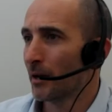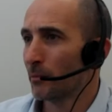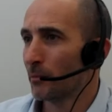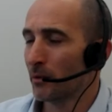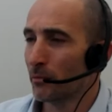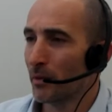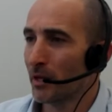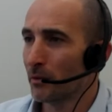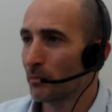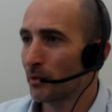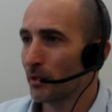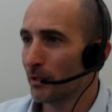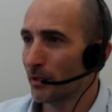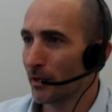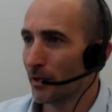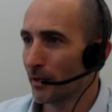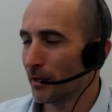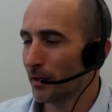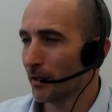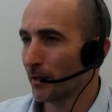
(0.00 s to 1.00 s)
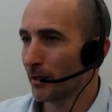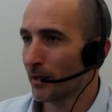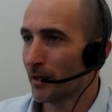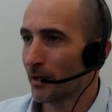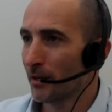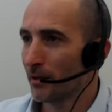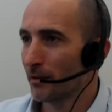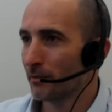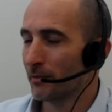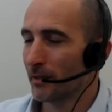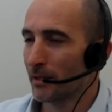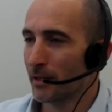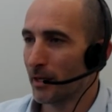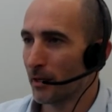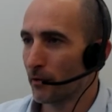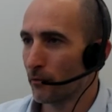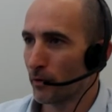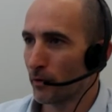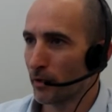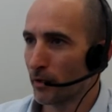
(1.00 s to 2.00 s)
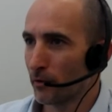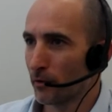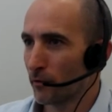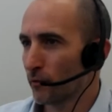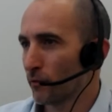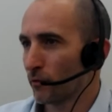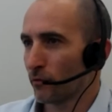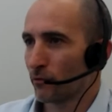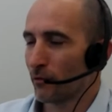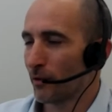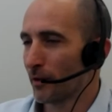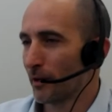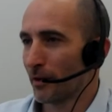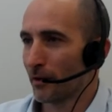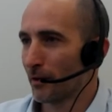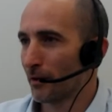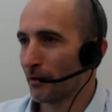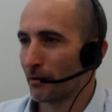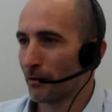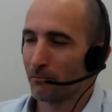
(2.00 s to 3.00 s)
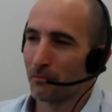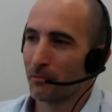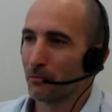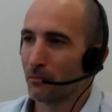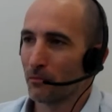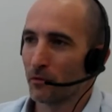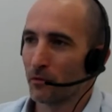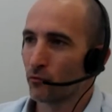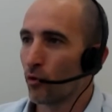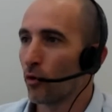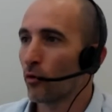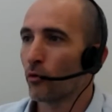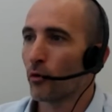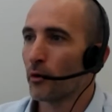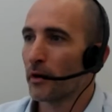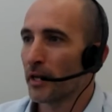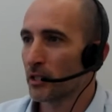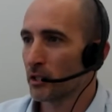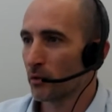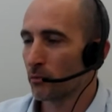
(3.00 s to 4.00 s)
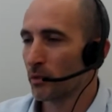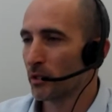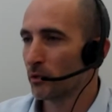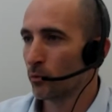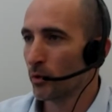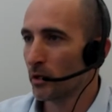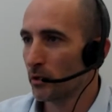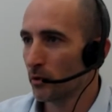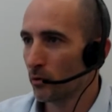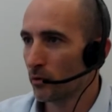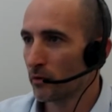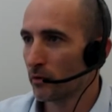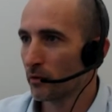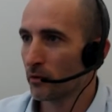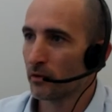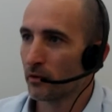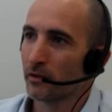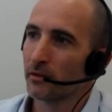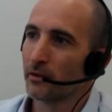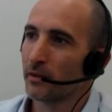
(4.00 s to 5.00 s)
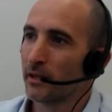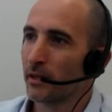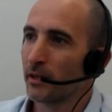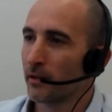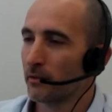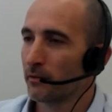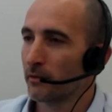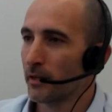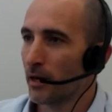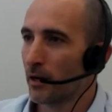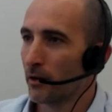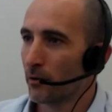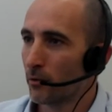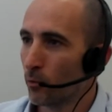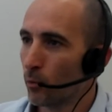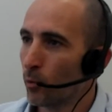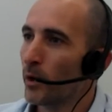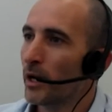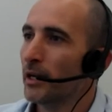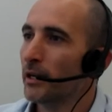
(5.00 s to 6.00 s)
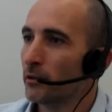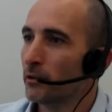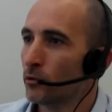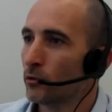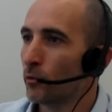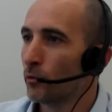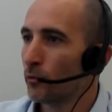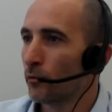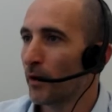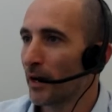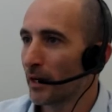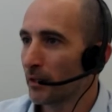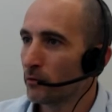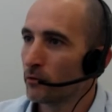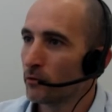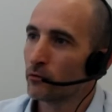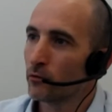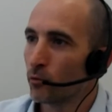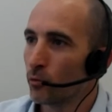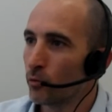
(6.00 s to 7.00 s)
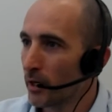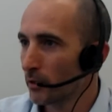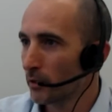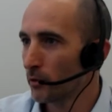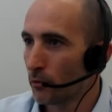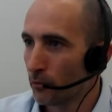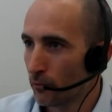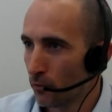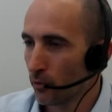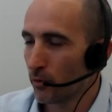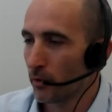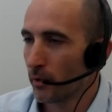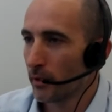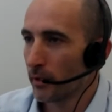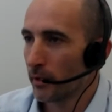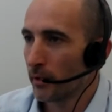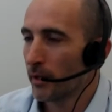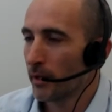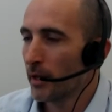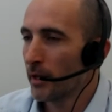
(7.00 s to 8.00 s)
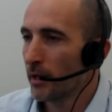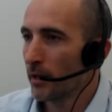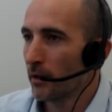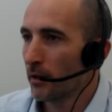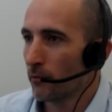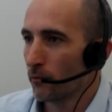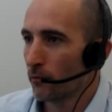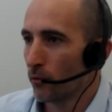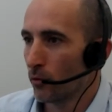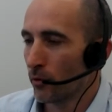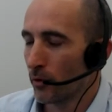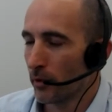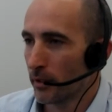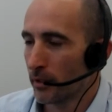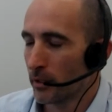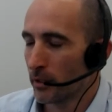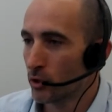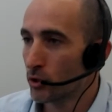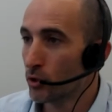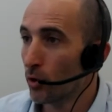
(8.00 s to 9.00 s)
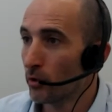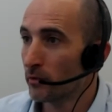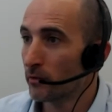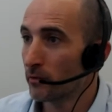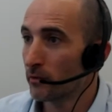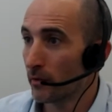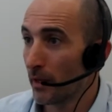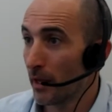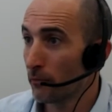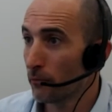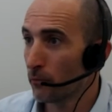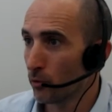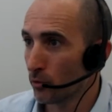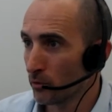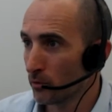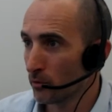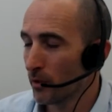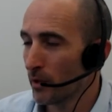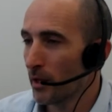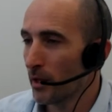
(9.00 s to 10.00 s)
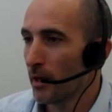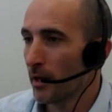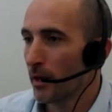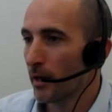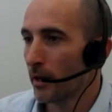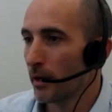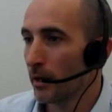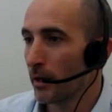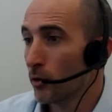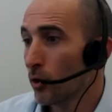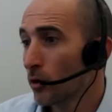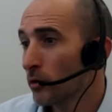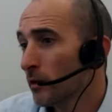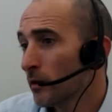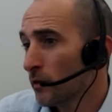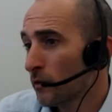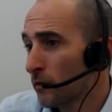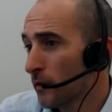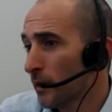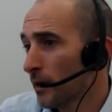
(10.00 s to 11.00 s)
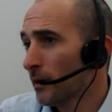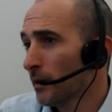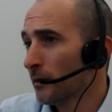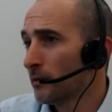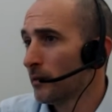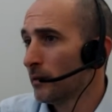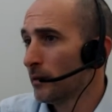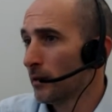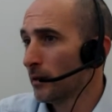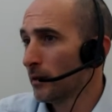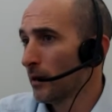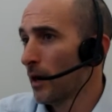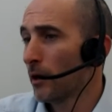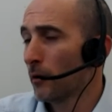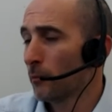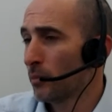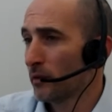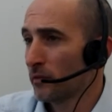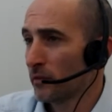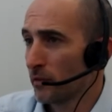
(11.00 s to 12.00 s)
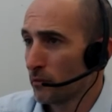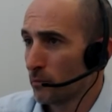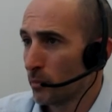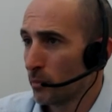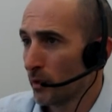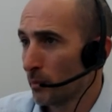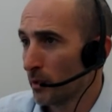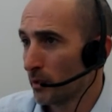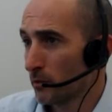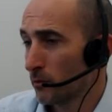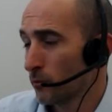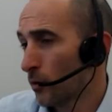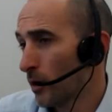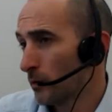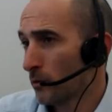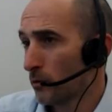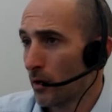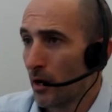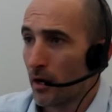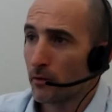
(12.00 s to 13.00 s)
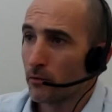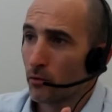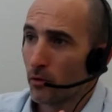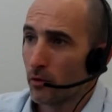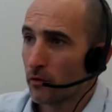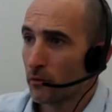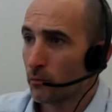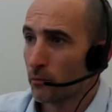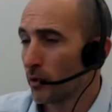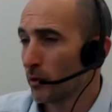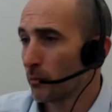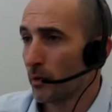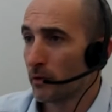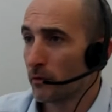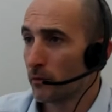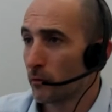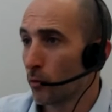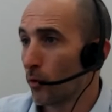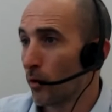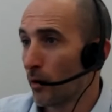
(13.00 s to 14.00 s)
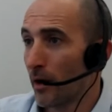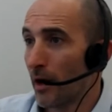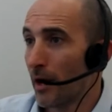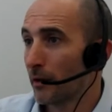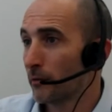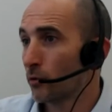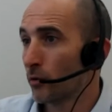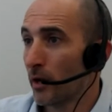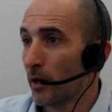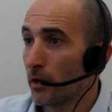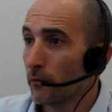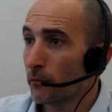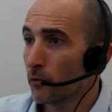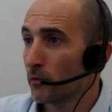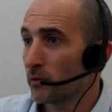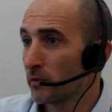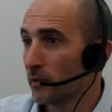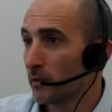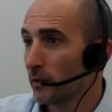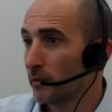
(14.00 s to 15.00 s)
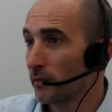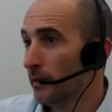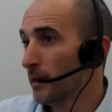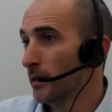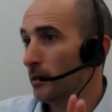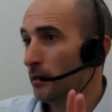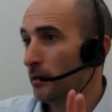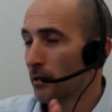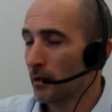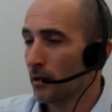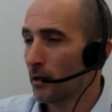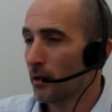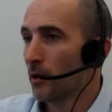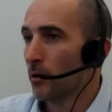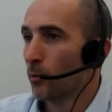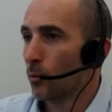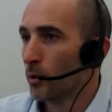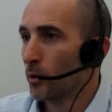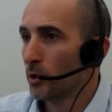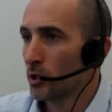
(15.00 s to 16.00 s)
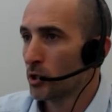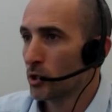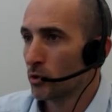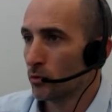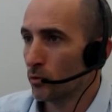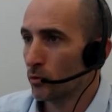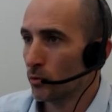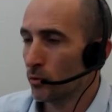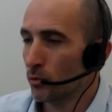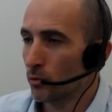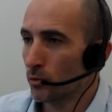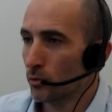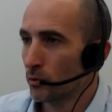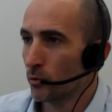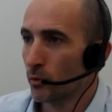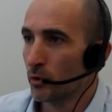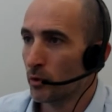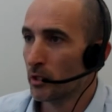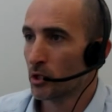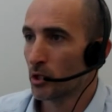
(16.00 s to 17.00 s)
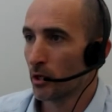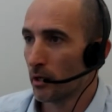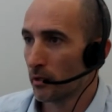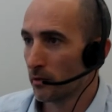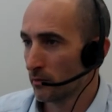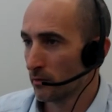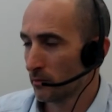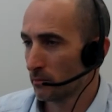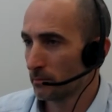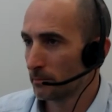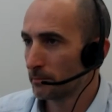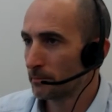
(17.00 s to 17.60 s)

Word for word: I mean, maybe uh, they have a uh, strong connection between users and they, they are willing to fight together for a, for a joint effort. And not necessarily the place experiment, rather other experiments or other efforts that they wish to to initialize.